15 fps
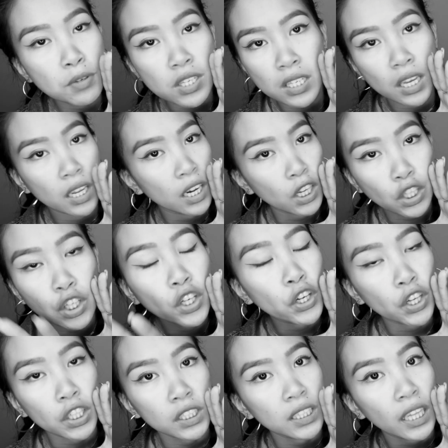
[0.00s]
I'm just kidding.
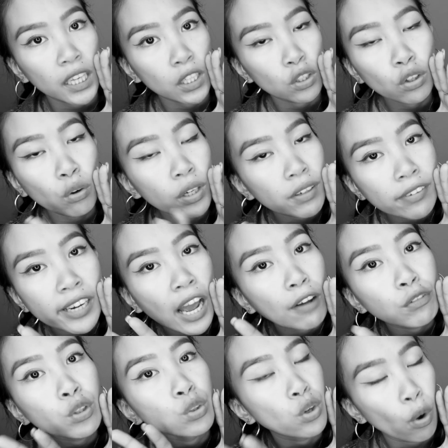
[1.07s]
You're good. Like, you don't even
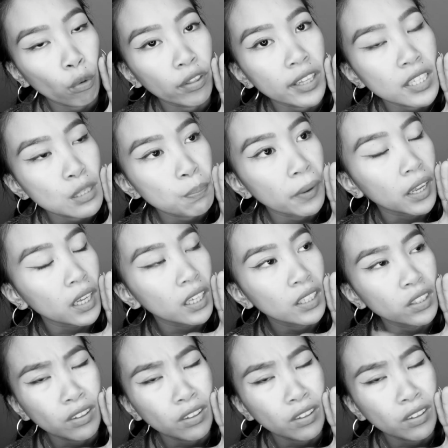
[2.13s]
have to know this, but,